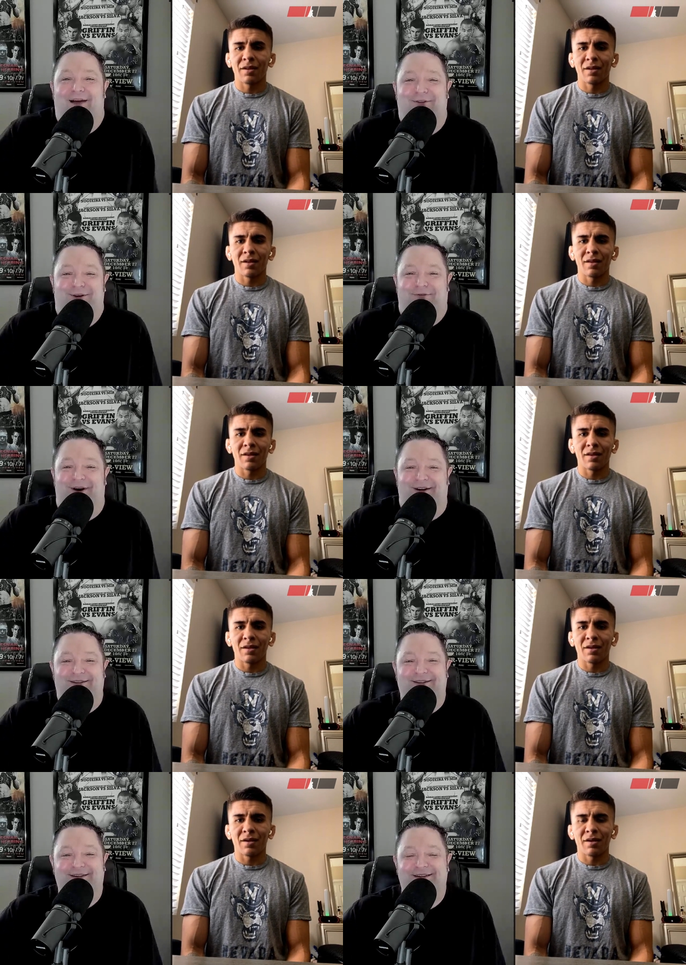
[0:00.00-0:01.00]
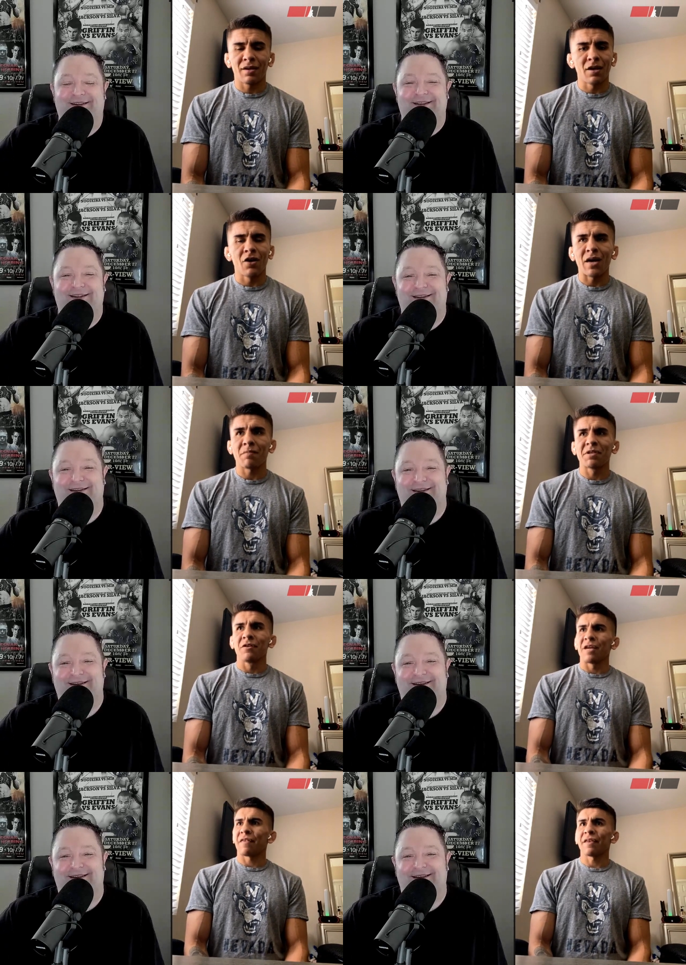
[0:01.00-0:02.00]
Speaker 1: a little fun.
Speaker 2: Oh,
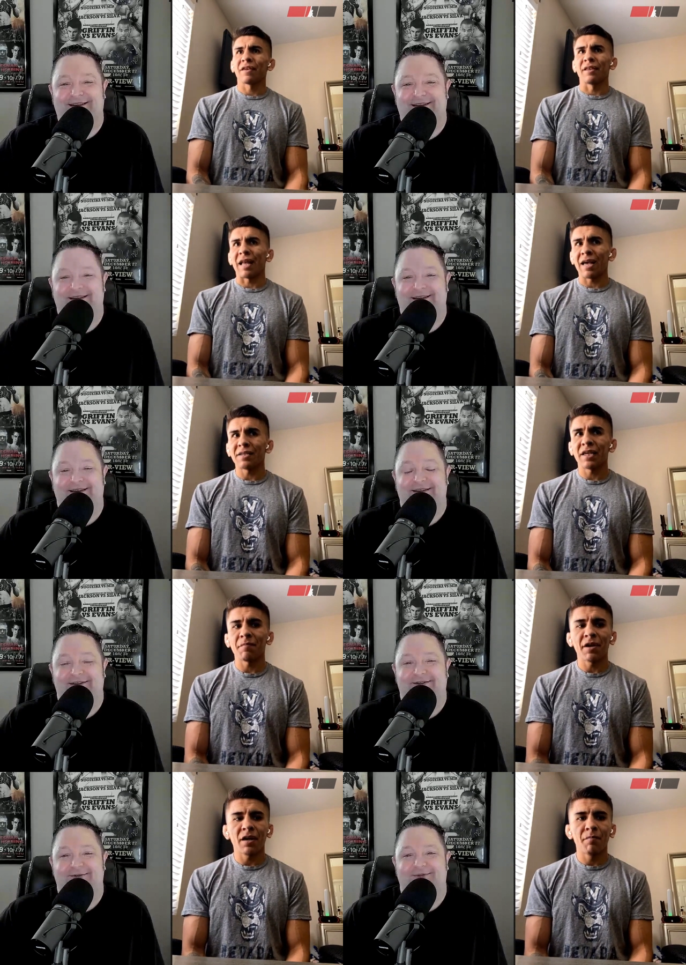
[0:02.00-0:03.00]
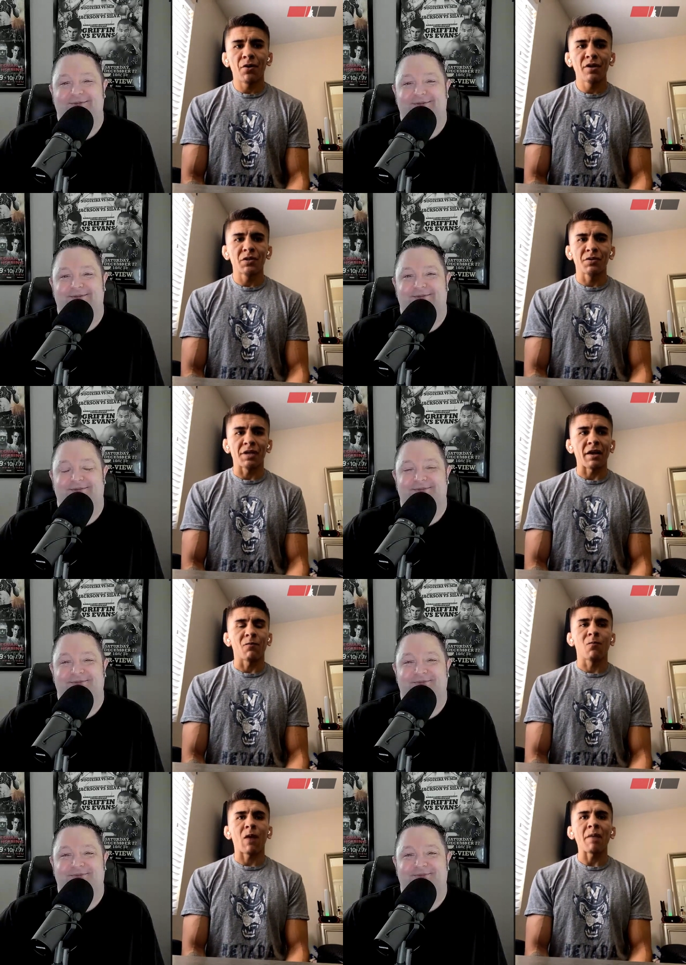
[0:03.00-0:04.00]
absolutely. I think the last time I got a bonus was like
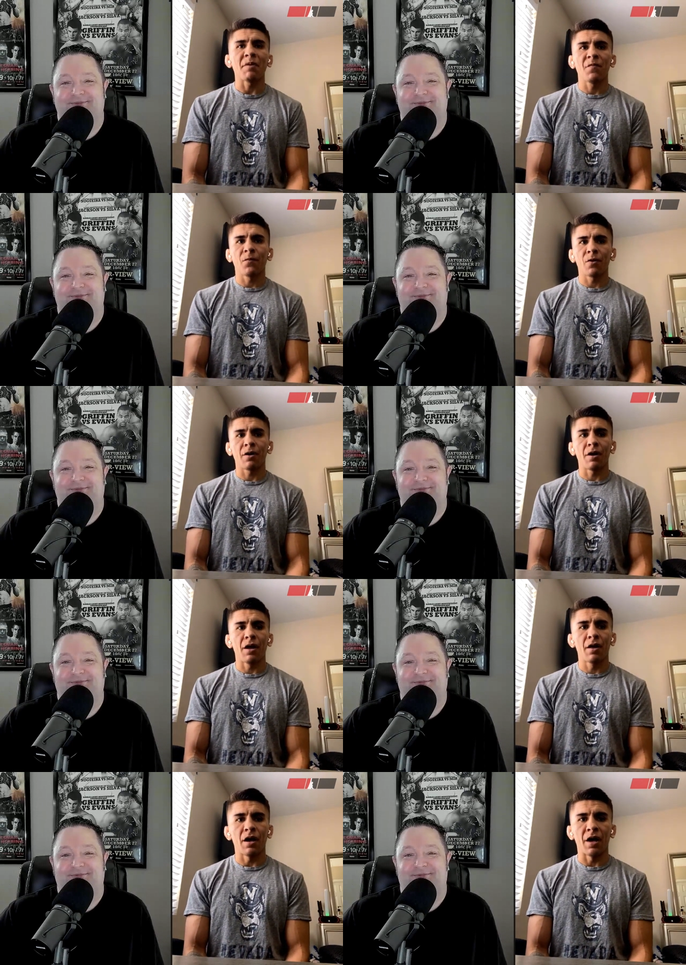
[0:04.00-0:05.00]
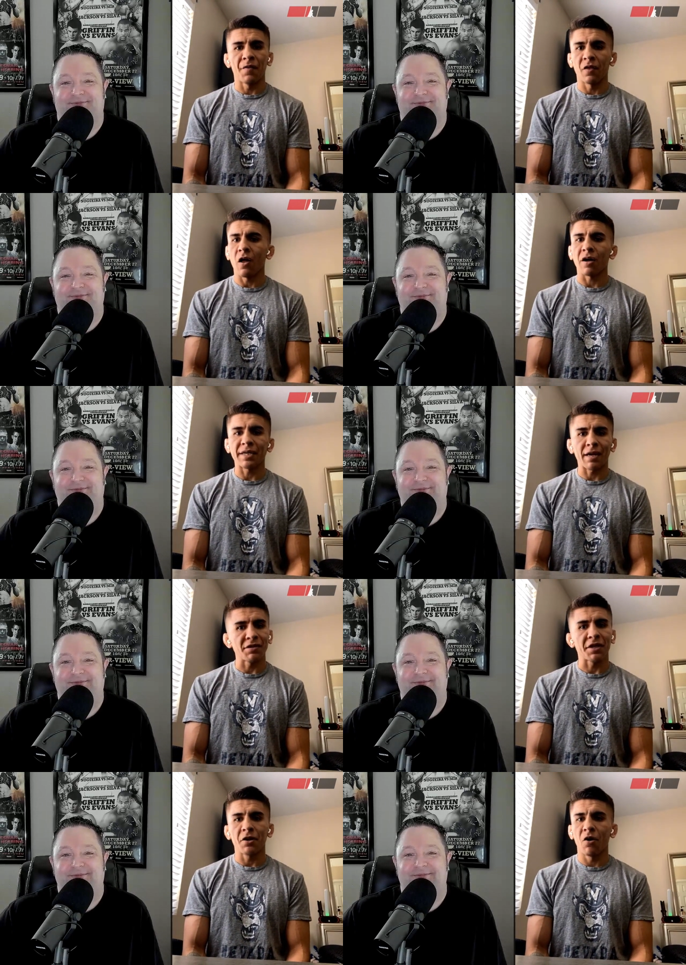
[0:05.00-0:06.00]
right before uh, the
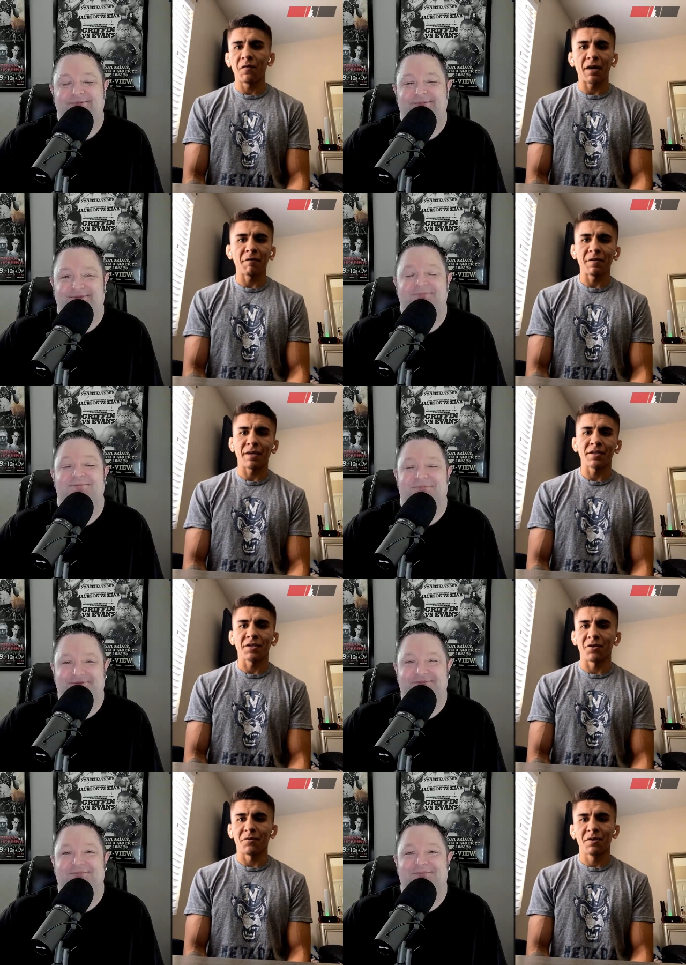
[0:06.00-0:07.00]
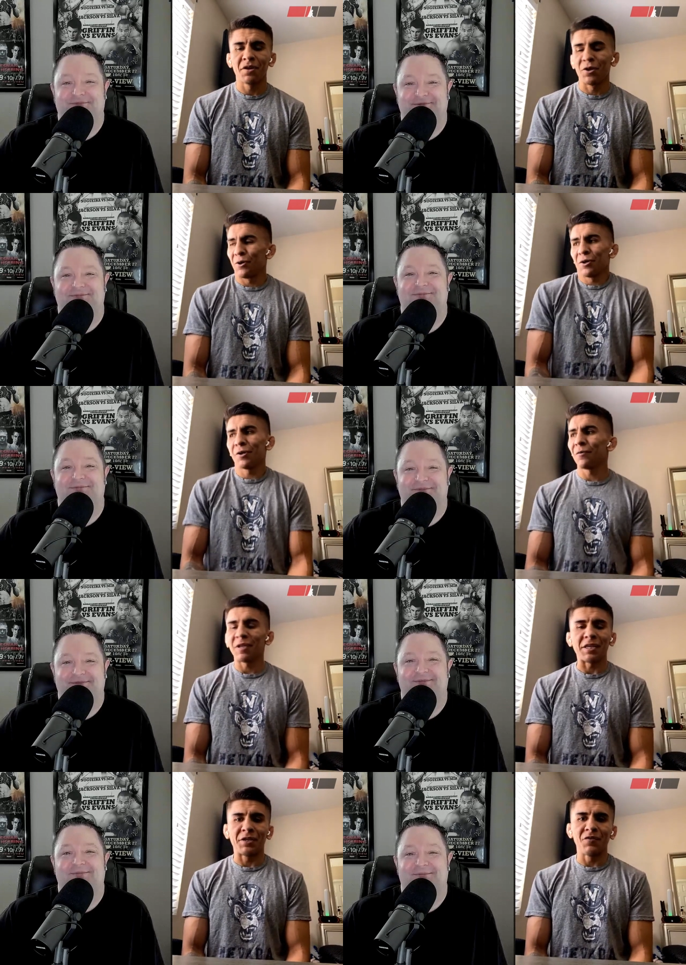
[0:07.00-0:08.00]
lockdowns and COVID and everything. So couldn't
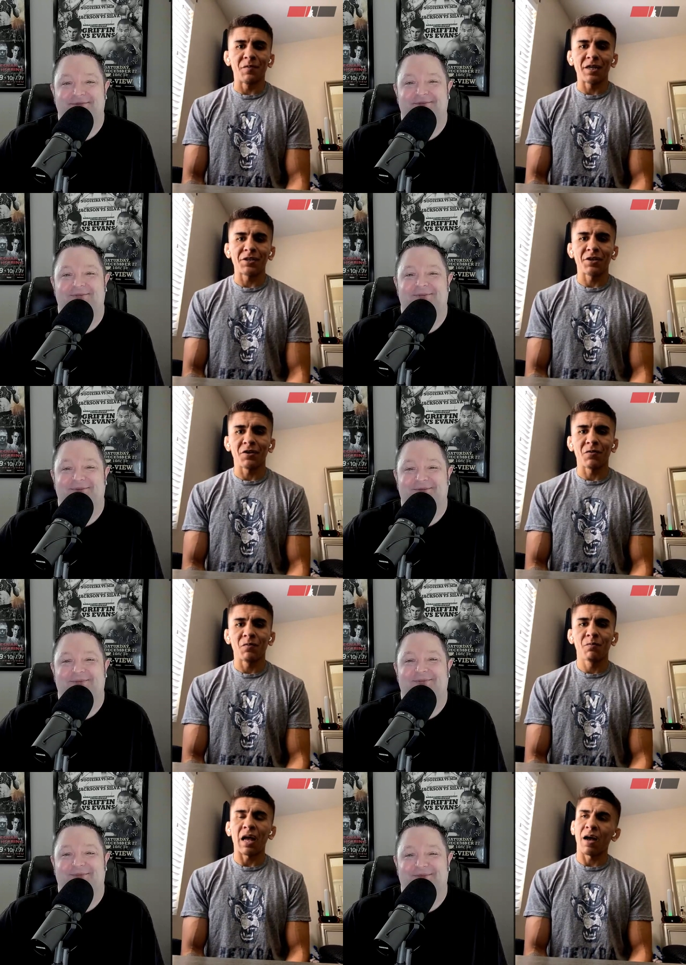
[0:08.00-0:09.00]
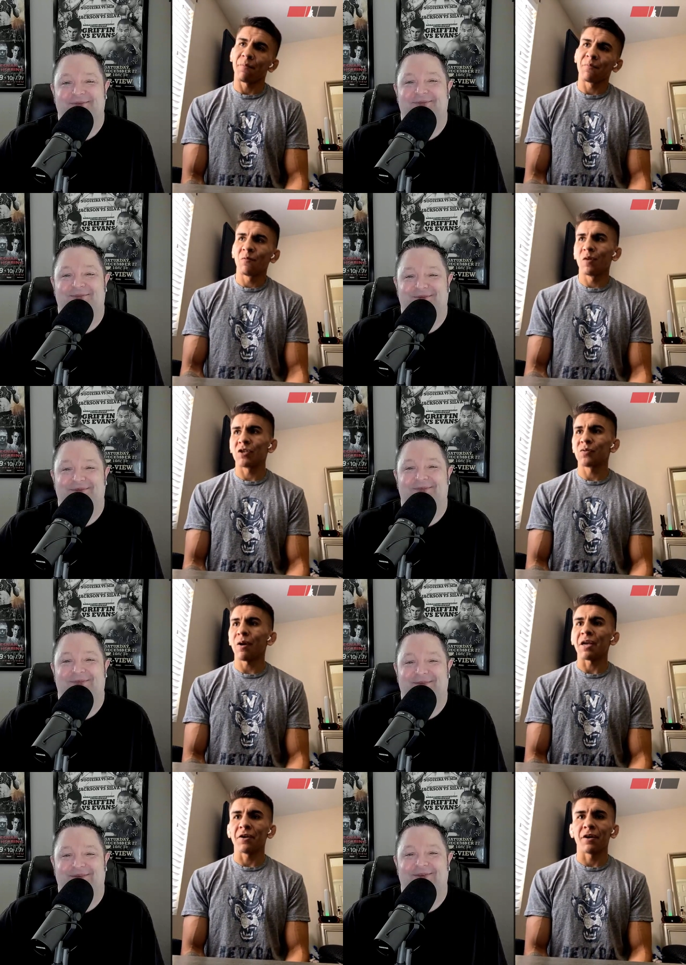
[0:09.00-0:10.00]
really do much, you know, um, which was
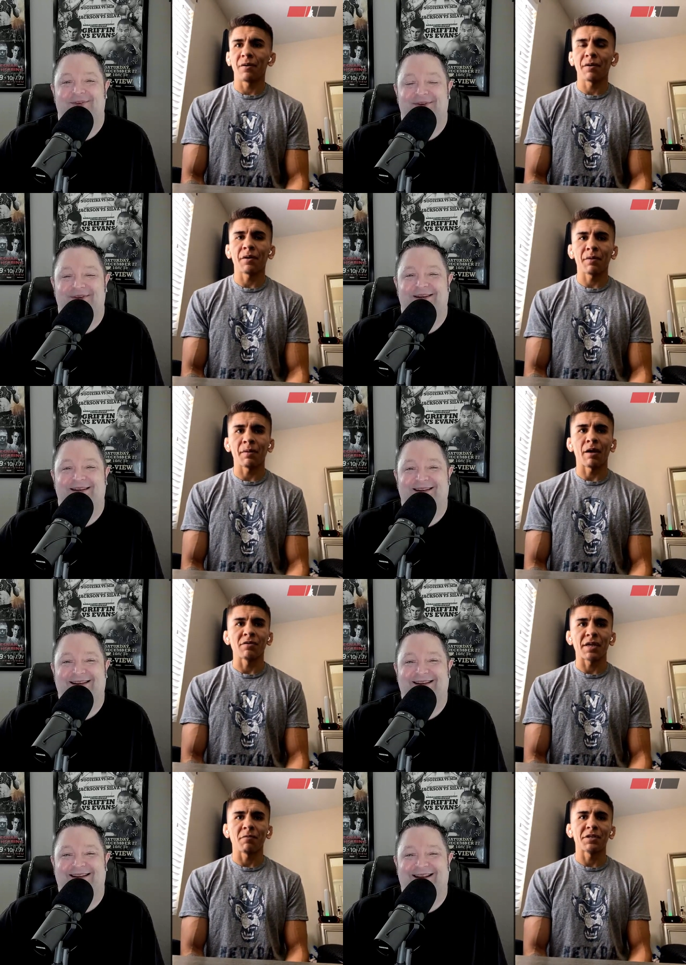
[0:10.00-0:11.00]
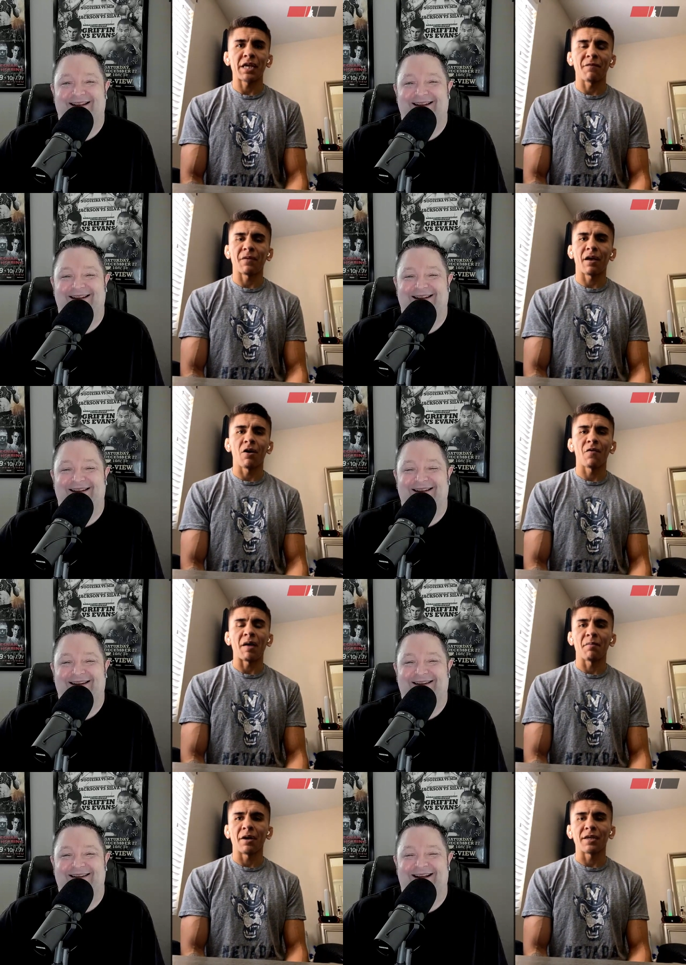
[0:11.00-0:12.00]
probably good. I was able to save that all
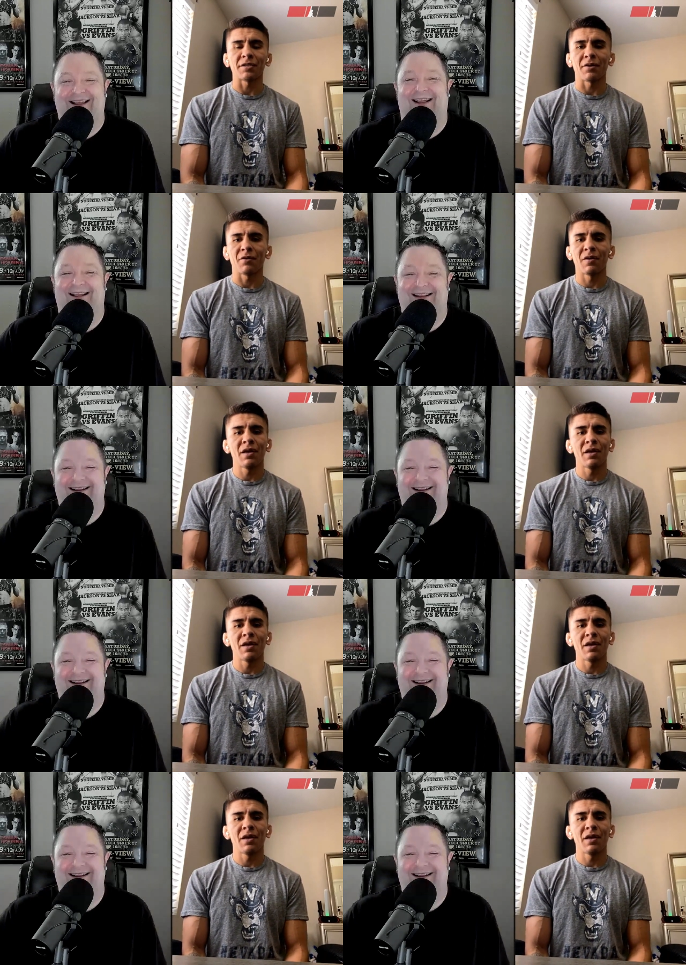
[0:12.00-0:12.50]
that money. So,